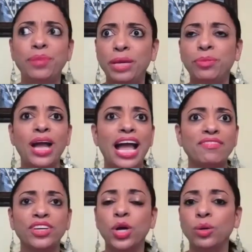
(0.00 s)
people
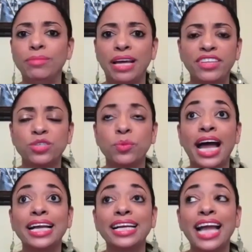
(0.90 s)
had their own methods.
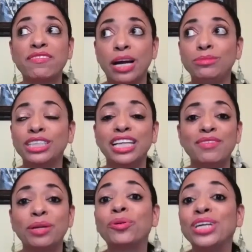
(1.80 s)
What I have come to
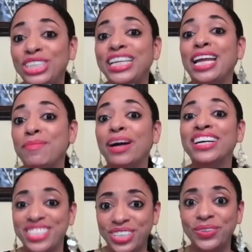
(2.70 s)
love and appreciate about
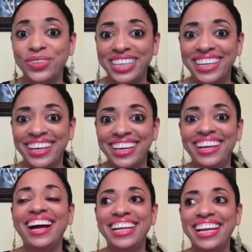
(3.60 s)
unschooling,
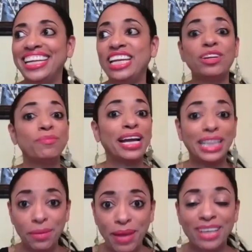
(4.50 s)
again, even in my
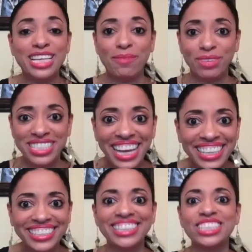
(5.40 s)
Clubhouse
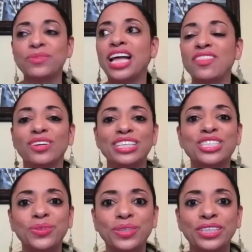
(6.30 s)
conversations with other
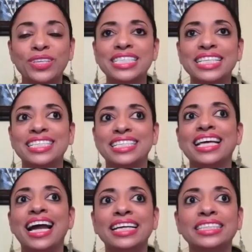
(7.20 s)
unschoolers, is
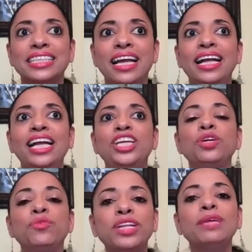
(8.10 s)
that
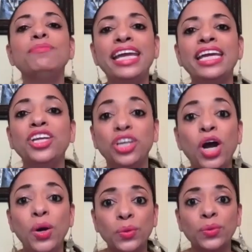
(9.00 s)
you really make it your
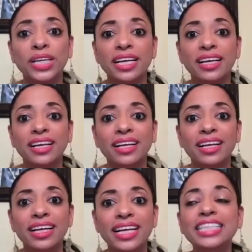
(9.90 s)
own.
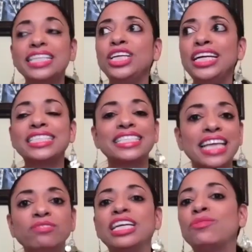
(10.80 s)
It's
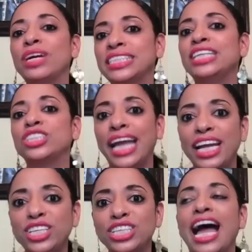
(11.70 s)
self-directed
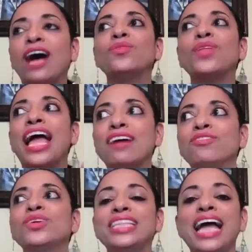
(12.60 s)
education,
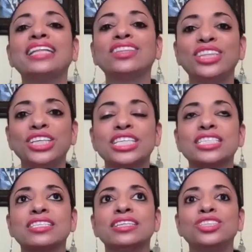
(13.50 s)
however that
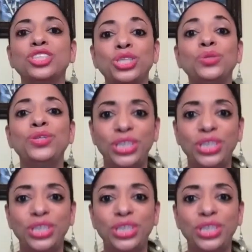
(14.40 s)
looks to